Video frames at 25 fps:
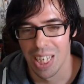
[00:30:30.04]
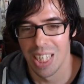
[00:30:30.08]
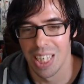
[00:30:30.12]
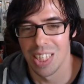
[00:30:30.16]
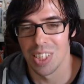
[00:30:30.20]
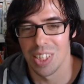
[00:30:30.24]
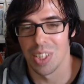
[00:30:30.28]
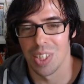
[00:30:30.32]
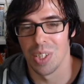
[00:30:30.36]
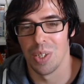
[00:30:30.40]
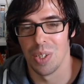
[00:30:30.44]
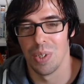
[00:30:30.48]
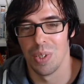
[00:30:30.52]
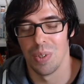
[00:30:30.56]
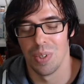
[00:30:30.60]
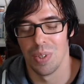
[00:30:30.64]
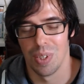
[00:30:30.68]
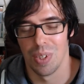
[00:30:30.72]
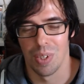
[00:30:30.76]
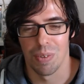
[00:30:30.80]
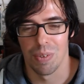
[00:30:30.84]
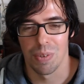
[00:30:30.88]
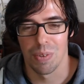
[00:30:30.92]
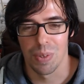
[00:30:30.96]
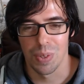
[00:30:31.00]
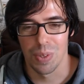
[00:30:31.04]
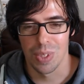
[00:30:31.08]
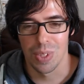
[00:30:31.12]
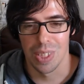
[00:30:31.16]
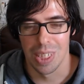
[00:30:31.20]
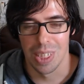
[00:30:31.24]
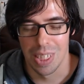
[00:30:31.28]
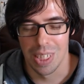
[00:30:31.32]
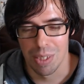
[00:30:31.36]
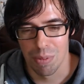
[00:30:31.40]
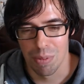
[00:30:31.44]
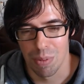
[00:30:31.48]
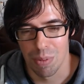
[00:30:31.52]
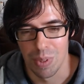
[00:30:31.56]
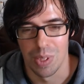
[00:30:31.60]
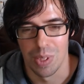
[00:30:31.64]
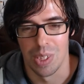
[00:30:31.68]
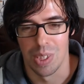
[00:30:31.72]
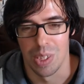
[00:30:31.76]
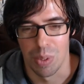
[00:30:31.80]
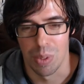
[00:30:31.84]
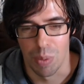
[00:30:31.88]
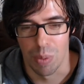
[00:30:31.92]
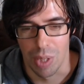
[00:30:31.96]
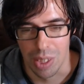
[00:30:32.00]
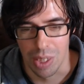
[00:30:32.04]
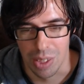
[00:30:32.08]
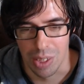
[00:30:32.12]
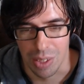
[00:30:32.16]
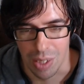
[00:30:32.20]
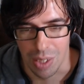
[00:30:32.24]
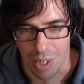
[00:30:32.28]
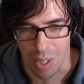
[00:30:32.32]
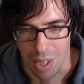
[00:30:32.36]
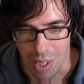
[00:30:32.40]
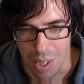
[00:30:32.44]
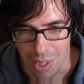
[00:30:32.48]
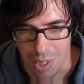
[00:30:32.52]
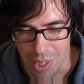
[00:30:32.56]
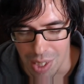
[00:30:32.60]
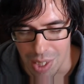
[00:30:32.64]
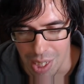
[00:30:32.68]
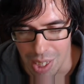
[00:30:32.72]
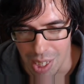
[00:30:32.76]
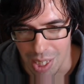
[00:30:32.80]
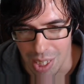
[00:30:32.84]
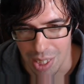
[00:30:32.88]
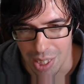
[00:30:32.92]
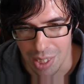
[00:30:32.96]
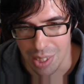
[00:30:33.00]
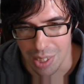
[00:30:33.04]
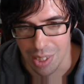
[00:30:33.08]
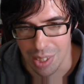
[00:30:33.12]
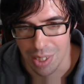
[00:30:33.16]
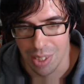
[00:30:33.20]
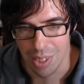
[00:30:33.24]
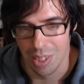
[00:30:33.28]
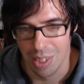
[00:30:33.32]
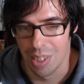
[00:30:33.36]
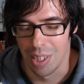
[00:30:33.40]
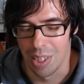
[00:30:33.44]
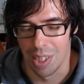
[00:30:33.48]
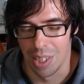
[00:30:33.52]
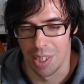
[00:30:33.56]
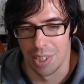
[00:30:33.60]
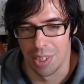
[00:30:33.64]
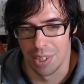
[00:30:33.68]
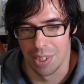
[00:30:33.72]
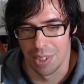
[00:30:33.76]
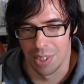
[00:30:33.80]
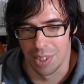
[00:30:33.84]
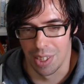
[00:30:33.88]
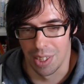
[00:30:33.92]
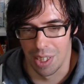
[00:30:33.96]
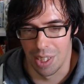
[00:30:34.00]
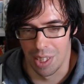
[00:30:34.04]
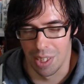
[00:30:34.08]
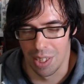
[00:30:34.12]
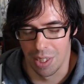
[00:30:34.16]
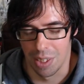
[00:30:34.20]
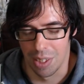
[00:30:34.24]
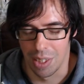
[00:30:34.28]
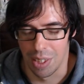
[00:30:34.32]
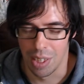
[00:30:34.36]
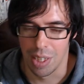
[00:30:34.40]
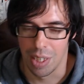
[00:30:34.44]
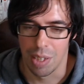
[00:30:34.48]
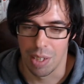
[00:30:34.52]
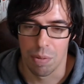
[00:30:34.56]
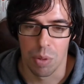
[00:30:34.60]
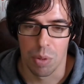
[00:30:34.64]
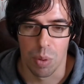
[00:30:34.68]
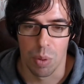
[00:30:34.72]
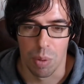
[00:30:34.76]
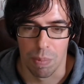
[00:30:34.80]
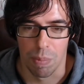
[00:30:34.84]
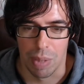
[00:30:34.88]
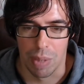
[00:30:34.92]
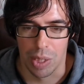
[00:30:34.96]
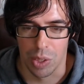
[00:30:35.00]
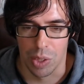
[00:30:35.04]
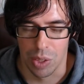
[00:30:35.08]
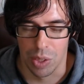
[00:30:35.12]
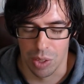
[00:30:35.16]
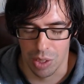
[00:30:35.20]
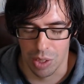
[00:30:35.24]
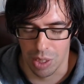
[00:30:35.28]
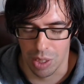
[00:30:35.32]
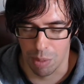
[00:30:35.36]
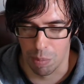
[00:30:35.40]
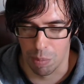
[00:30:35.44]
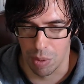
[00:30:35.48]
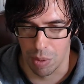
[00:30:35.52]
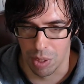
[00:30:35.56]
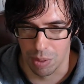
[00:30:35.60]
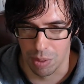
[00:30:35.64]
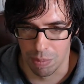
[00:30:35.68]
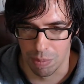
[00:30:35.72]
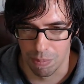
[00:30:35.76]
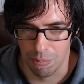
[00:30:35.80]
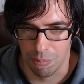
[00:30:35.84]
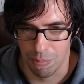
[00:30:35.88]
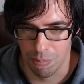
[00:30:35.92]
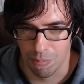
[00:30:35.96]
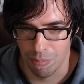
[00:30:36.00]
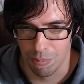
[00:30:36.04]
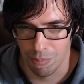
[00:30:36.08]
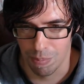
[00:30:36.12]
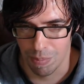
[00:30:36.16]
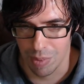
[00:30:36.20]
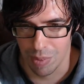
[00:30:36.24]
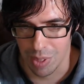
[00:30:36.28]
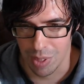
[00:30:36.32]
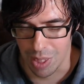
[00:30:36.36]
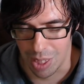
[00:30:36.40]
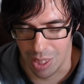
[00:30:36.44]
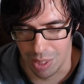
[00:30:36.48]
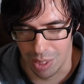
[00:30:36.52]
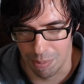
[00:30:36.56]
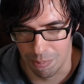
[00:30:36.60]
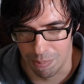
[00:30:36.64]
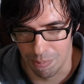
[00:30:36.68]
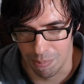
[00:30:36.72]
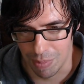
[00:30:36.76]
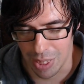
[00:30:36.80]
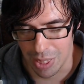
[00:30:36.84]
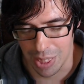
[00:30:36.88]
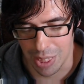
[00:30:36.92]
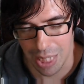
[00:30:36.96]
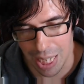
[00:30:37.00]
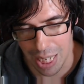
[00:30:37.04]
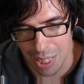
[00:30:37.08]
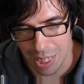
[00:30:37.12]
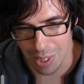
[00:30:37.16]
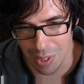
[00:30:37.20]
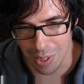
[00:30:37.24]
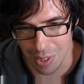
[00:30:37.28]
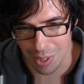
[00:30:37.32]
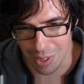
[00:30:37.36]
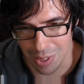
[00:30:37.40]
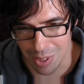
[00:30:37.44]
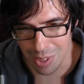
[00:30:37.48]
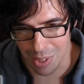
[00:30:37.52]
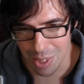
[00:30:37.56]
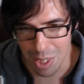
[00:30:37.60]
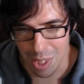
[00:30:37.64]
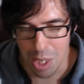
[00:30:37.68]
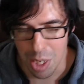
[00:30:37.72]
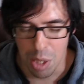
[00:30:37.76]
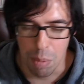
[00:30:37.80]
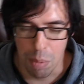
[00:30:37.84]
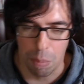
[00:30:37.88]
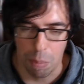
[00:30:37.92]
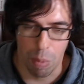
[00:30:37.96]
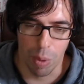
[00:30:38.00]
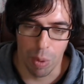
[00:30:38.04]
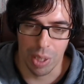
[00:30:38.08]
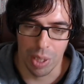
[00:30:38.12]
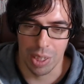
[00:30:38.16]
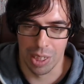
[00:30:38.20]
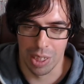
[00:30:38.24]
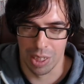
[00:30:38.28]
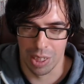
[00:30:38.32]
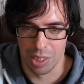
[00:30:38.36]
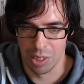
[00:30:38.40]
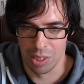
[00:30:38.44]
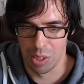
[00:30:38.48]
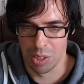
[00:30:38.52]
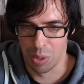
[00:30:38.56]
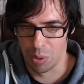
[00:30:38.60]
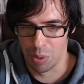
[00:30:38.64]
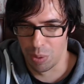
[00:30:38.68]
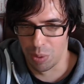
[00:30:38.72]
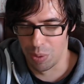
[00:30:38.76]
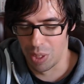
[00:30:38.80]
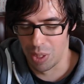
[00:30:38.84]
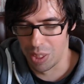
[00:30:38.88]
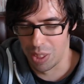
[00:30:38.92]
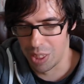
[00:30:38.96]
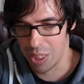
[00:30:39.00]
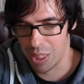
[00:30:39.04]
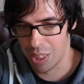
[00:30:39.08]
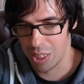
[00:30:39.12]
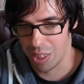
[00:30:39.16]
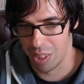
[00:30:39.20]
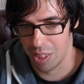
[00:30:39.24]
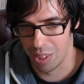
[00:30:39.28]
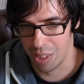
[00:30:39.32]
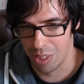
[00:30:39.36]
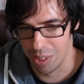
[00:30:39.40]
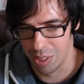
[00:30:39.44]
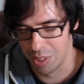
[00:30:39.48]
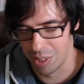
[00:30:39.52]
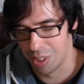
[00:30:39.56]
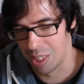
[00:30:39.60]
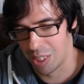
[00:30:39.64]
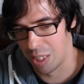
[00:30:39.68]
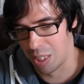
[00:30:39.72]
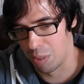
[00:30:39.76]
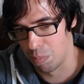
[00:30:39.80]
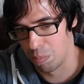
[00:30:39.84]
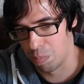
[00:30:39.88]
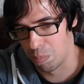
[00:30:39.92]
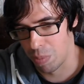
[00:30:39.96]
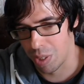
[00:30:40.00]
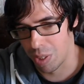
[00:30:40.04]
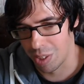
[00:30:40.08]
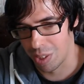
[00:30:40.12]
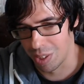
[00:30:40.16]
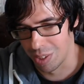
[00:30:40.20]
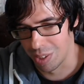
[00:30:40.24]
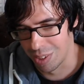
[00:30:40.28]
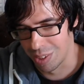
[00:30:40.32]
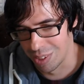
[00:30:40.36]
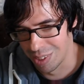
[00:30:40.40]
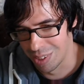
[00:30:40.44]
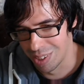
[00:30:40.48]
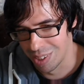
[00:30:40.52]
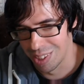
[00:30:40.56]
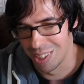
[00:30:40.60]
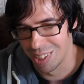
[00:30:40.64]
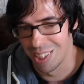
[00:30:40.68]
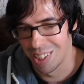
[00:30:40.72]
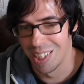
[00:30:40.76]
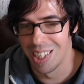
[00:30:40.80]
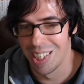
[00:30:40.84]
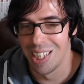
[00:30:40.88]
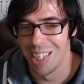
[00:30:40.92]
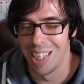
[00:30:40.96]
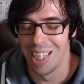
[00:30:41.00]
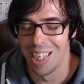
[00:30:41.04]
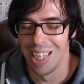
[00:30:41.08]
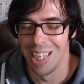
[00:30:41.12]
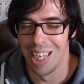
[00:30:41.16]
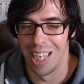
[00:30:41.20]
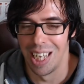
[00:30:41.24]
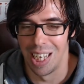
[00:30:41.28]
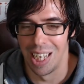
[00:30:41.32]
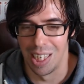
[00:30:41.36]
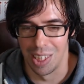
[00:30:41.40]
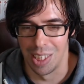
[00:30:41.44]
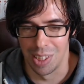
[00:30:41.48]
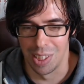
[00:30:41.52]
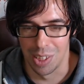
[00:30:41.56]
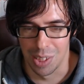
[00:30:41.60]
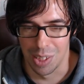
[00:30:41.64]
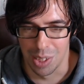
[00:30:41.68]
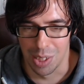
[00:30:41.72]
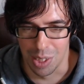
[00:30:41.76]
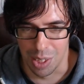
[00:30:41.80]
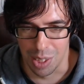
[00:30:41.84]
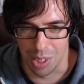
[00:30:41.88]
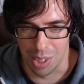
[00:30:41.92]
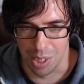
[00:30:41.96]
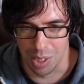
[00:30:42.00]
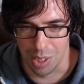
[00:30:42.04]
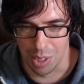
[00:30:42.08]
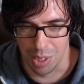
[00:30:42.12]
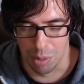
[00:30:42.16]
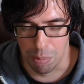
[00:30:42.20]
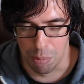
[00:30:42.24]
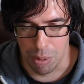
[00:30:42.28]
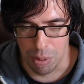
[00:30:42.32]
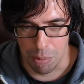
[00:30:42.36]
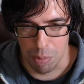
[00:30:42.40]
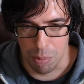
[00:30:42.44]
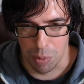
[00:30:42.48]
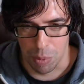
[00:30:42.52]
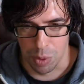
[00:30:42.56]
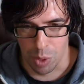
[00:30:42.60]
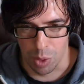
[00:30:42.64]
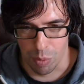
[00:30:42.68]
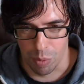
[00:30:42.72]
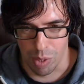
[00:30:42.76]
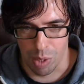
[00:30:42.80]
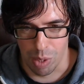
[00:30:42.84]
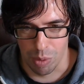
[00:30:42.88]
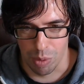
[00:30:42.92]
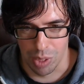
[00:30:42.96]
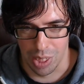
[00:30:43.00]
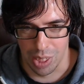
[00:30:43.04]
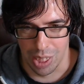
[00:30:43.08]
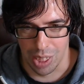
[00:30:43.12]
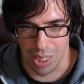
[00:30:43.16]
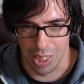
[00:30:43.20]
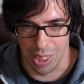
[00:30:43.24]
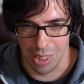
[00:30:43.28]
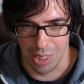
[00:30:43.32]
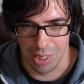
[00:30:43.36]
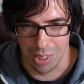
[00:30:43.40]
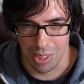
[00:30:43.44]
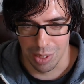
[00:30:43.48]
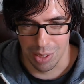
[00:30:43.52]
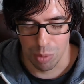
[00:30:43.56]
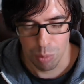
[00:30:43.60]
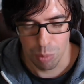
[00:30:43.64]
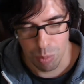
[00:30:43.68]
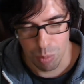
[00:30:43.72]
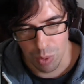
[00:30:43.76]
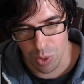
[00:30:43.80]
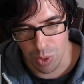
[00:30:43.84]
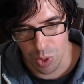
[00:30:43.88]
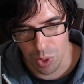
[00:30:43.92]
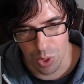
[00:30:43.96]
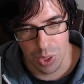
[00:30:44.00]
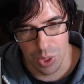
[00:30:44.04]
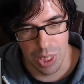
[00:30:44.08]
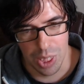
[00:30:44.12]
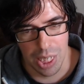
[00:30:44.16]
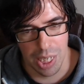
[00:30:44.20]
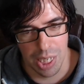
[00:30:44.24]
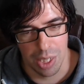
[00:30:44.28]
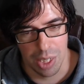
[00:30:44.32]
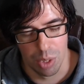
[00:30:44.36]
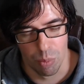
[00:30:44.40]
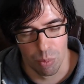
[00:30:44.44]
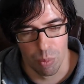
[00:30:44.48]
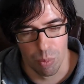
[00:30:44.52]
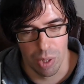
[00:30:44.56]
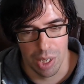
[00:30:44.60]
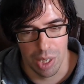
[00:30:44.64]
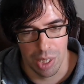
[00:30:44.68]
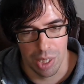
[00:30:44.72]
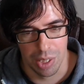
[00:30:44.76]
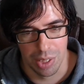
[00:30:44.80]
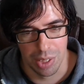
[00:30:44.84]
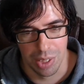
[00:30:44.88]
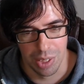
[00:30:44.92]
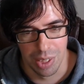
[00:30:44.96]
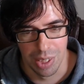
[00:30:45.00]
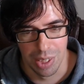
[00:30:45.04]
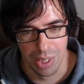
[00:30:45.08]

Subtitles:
So, of course, the difference is quite stark there. And if you imagine someone in England pointing to a digger and saying bugger, and the people surrounding it just hear the word,